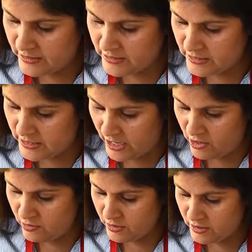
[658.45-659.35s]
This is
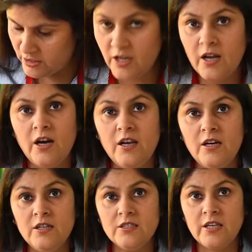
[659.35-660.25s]
how the
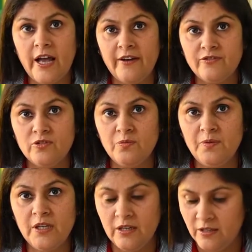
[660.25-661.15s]
colors have to
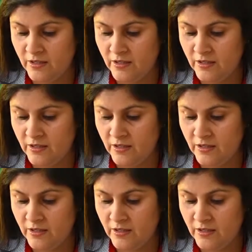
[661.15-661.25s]
be